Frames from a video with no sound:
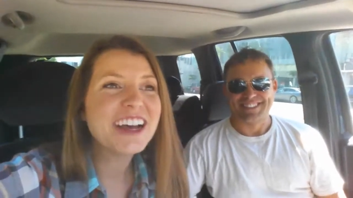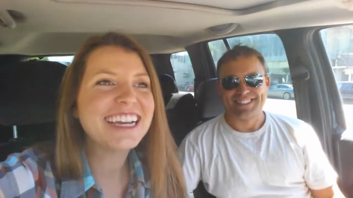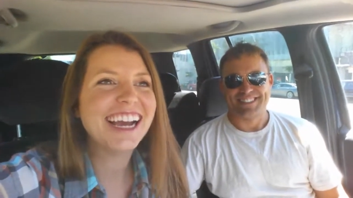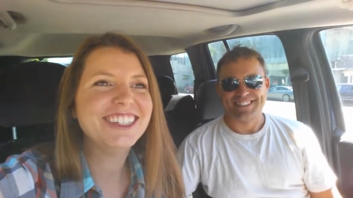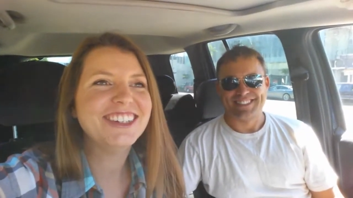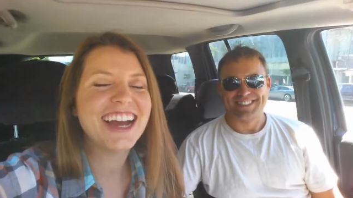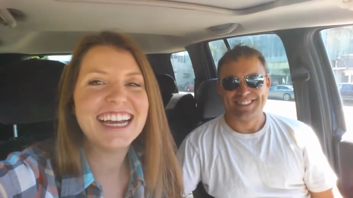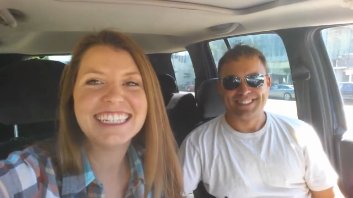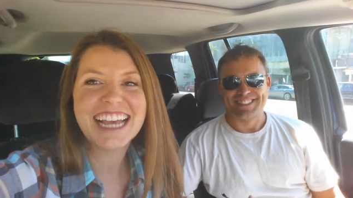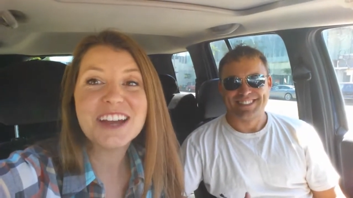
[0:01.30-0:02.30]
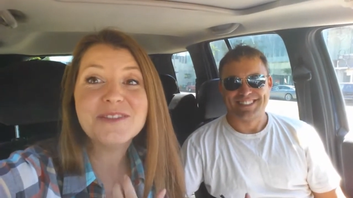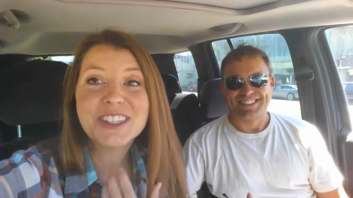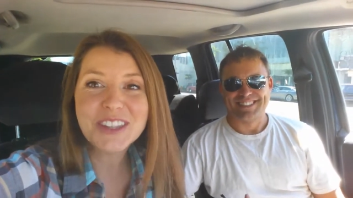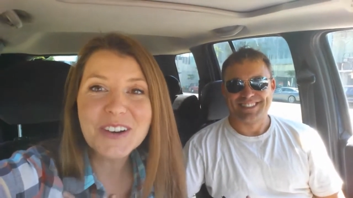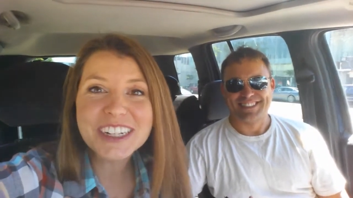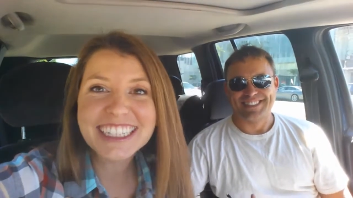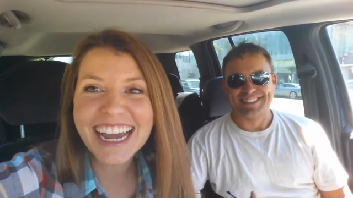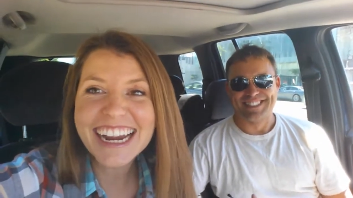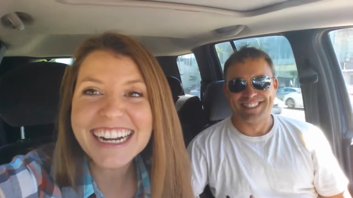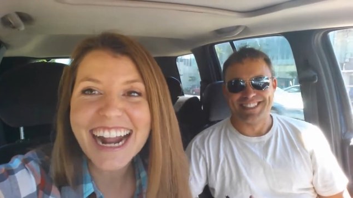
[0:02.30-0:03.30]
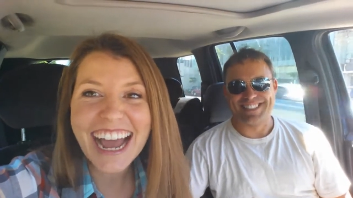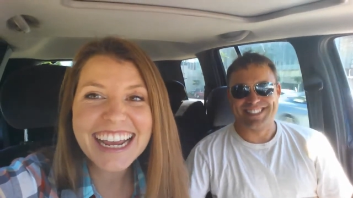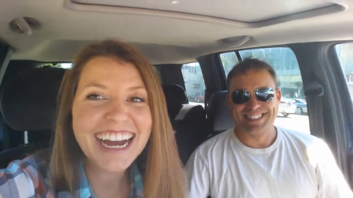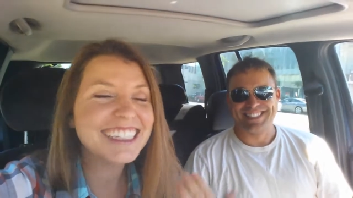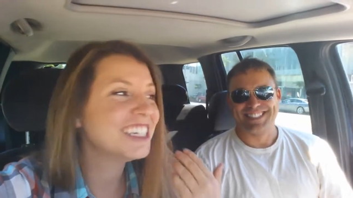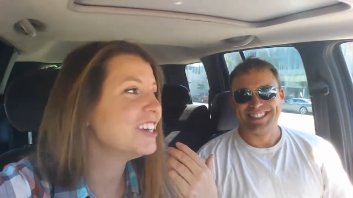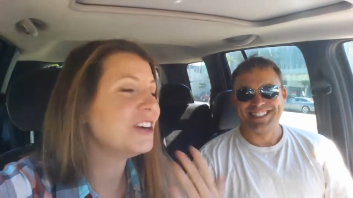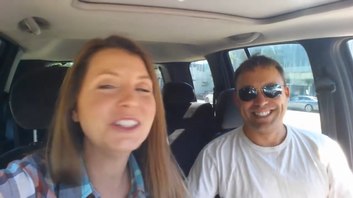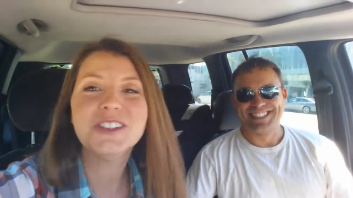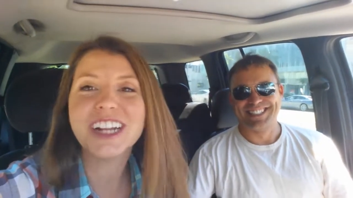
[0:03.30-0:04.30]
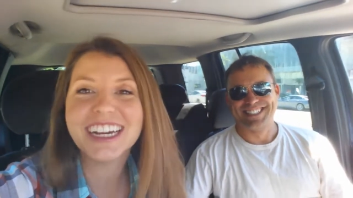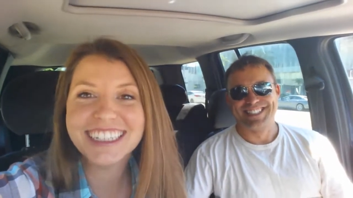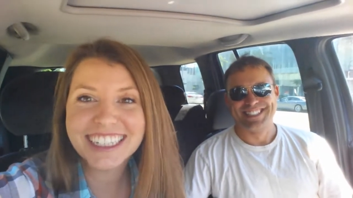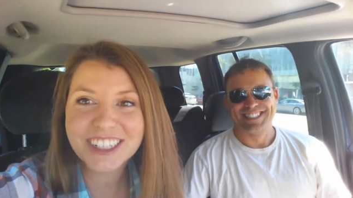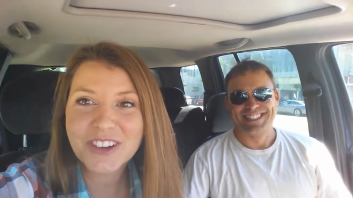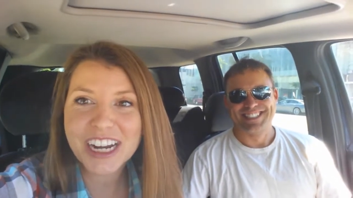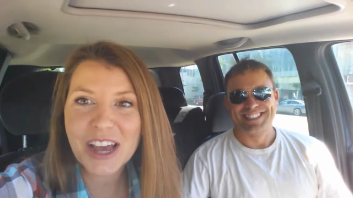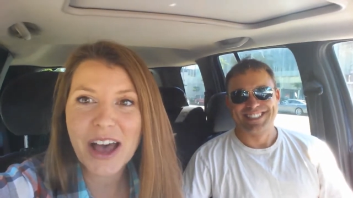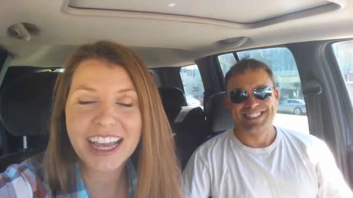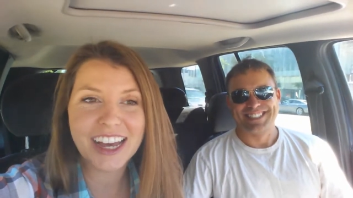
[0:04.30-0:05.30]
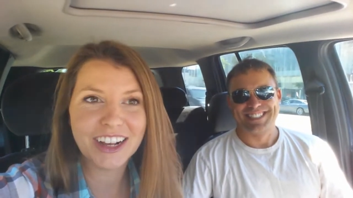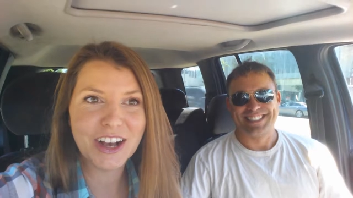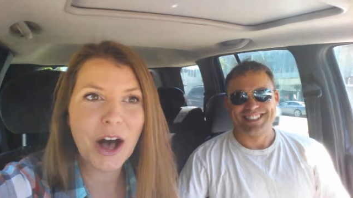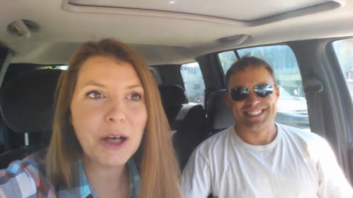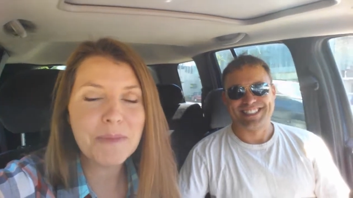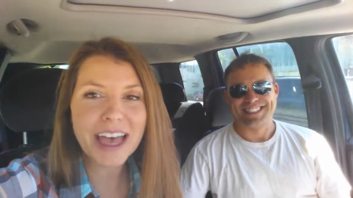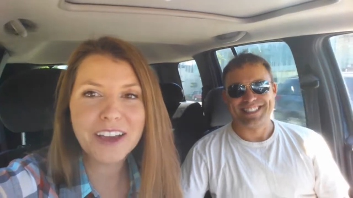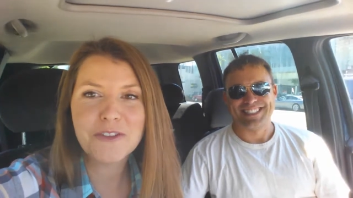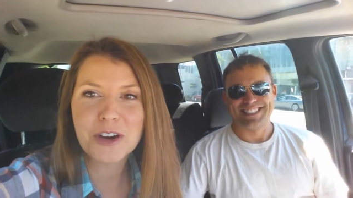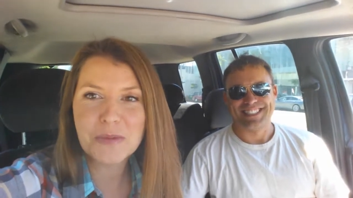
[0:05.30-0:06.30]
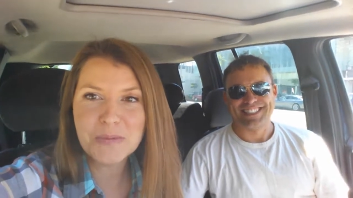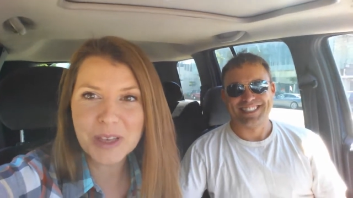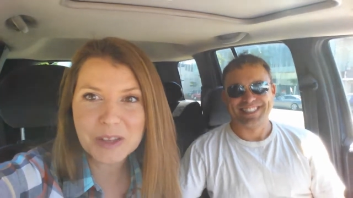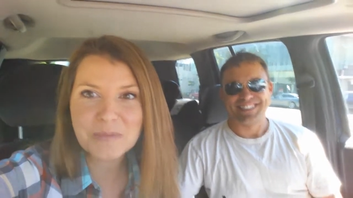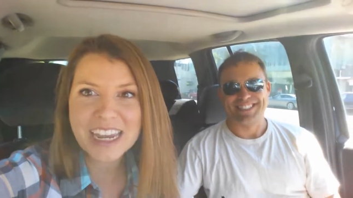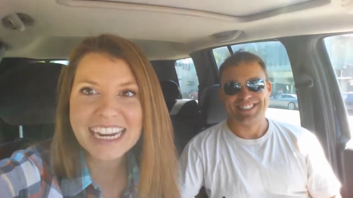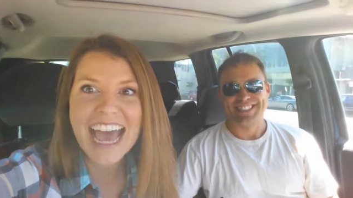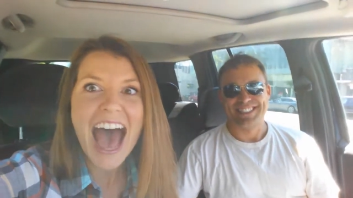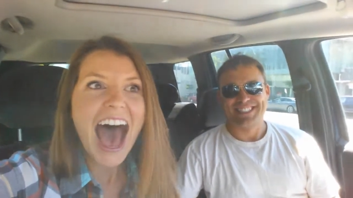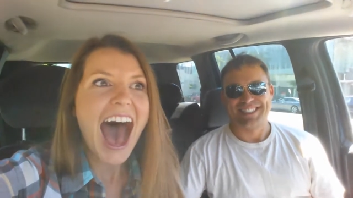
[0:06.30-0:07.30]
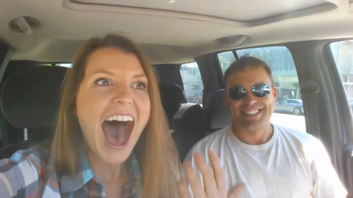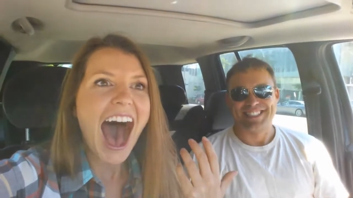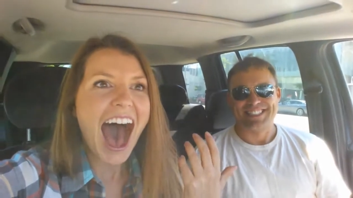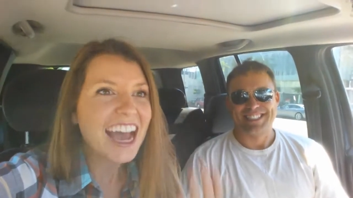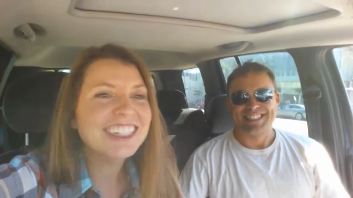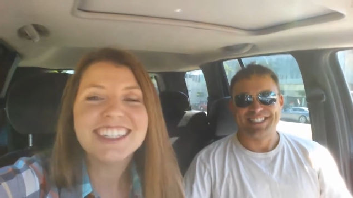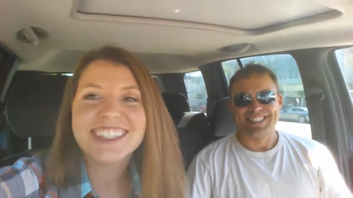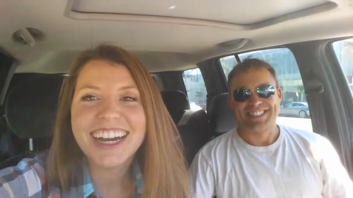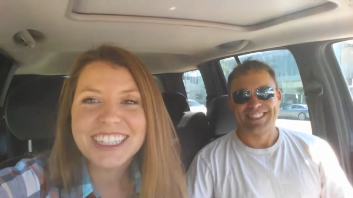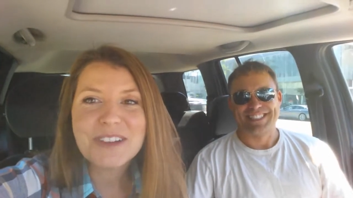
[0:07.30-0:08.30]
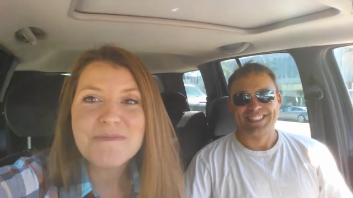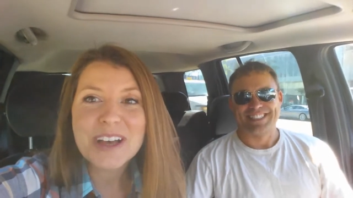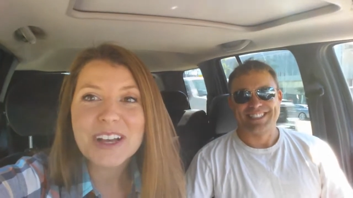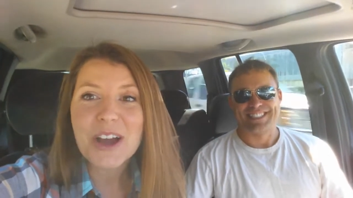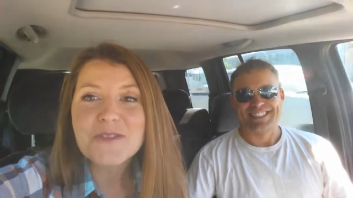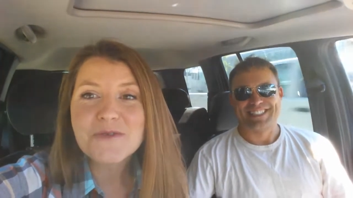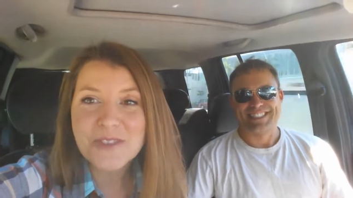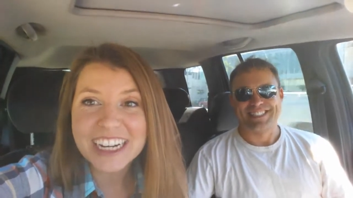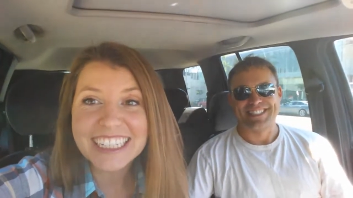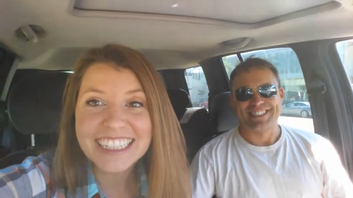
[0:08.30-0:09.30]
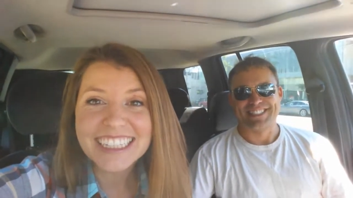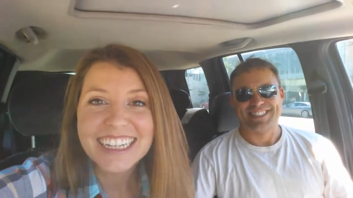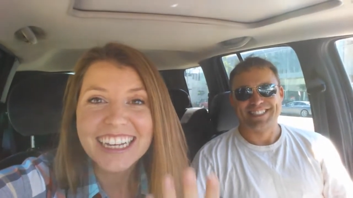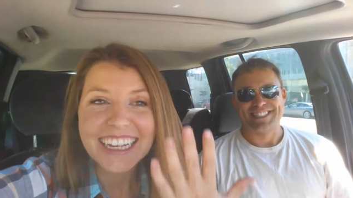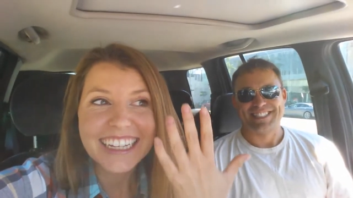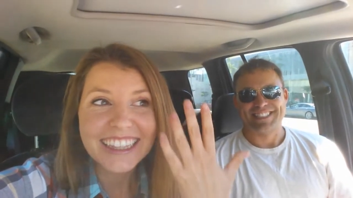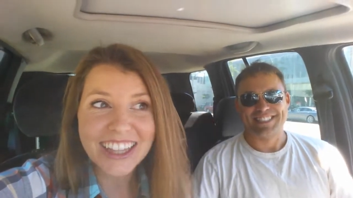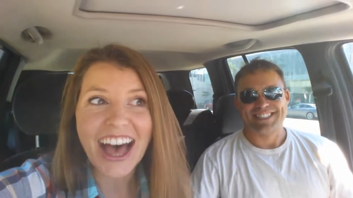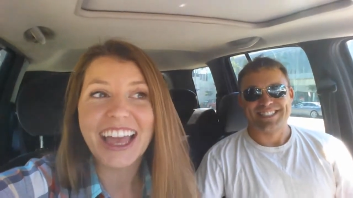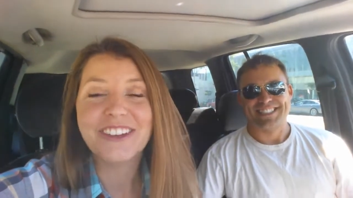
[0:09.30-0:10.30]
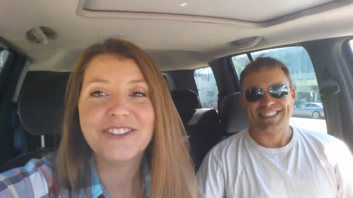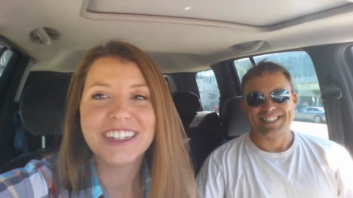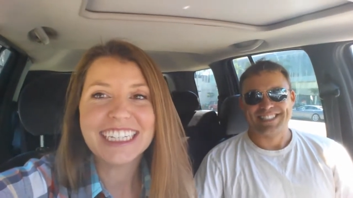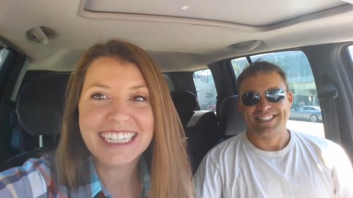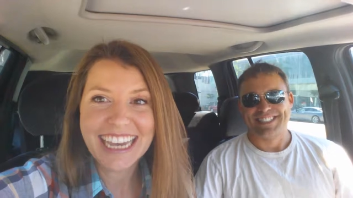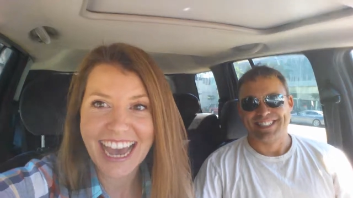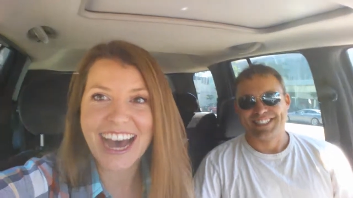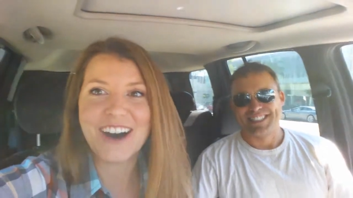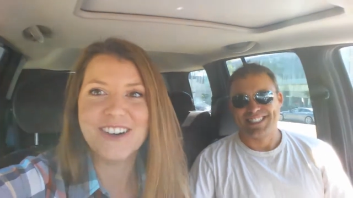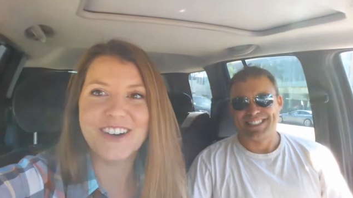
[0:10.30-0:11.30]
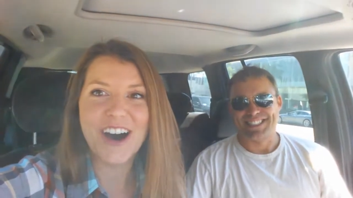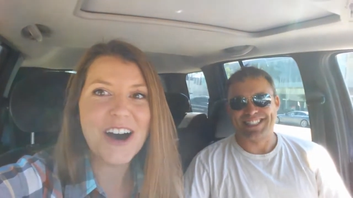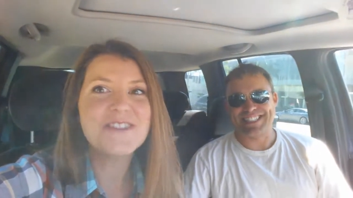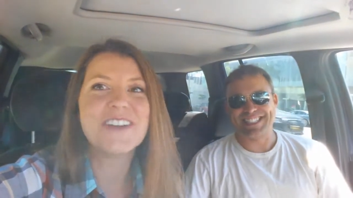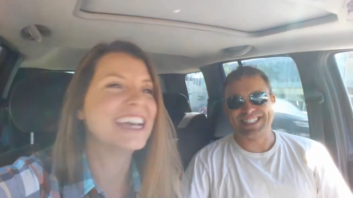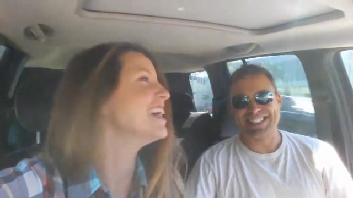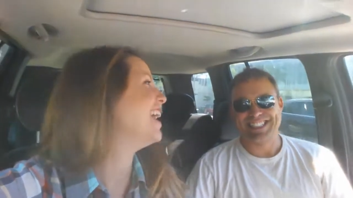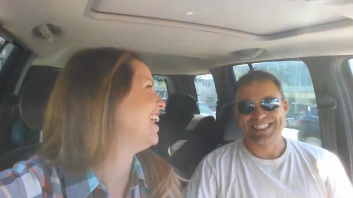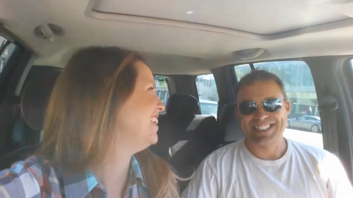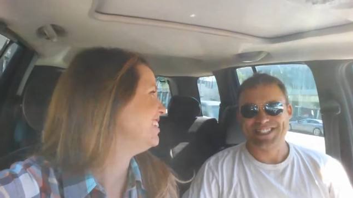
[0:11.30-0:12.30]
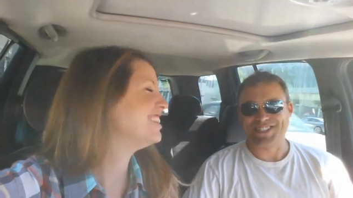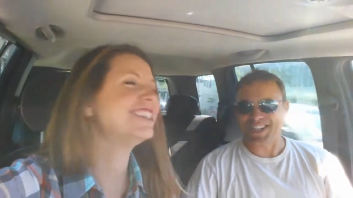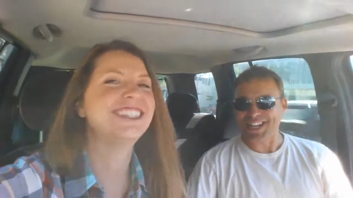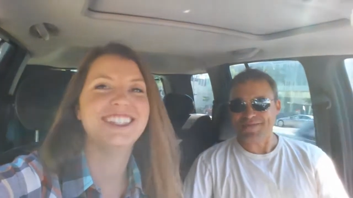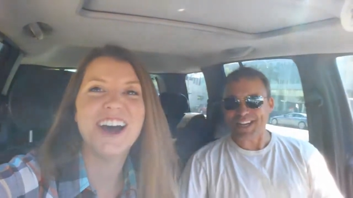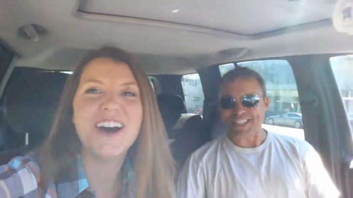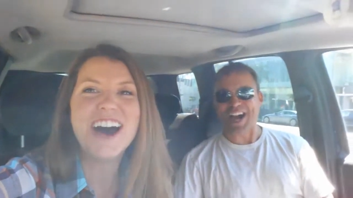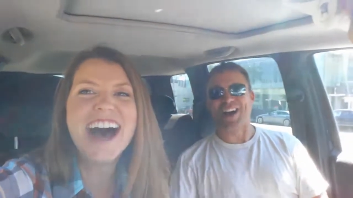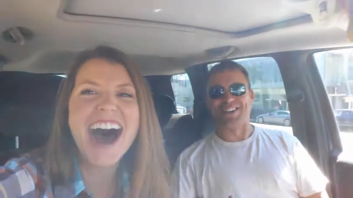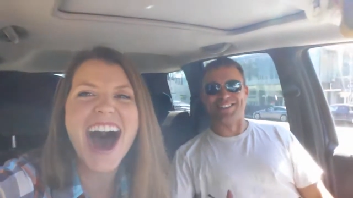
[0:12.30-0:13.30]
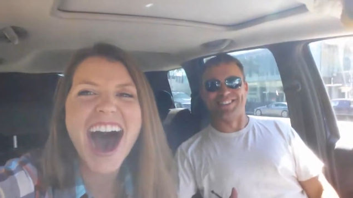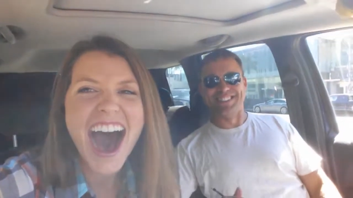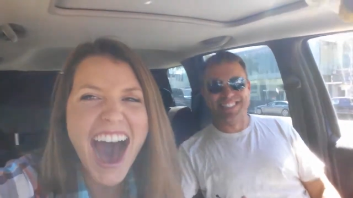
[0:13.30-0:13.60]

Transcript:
Speaker 1: my gosh, you guys, I'm so excited. I got to go to an audition right now. I got a call back for a milkmaid. I just got to milk a real live cow. Oh my god.
Speaker 2: Gina McDonald.